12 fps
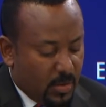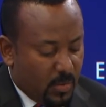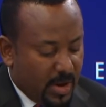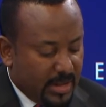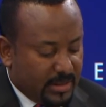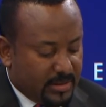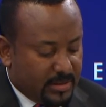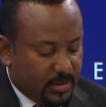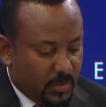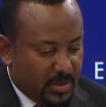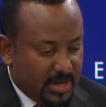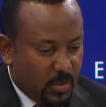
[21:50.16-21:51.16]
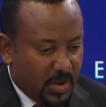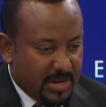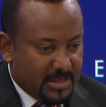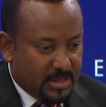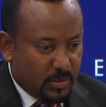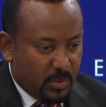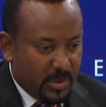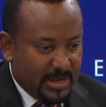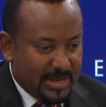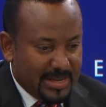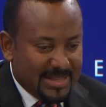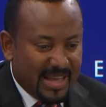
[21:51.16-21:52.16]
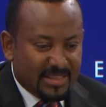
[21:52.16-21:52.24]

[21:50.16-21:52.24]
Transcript: What we did was we didn't